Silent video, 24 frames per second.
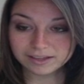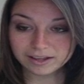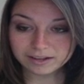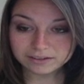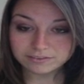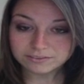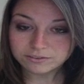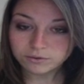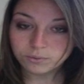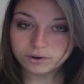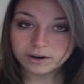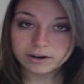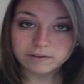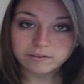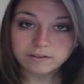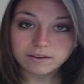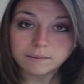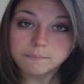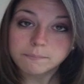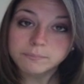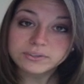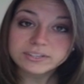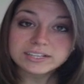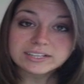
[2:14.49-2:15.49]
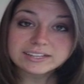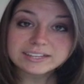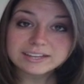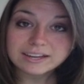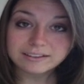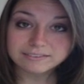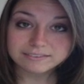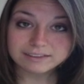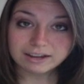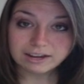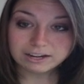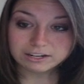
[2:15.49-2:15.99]
x squared completely
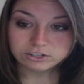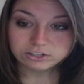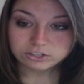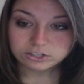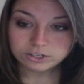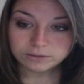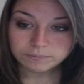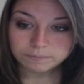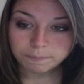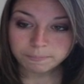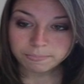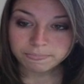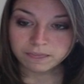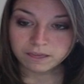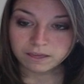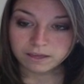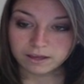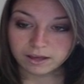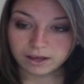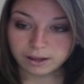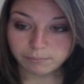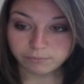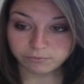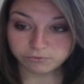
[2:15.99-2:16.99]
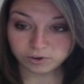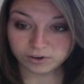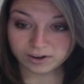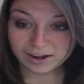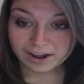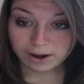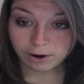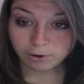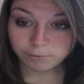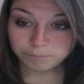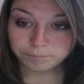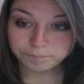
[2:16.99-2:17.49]
untouched um, for
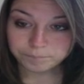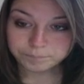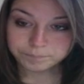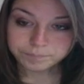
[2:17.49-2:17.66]
now.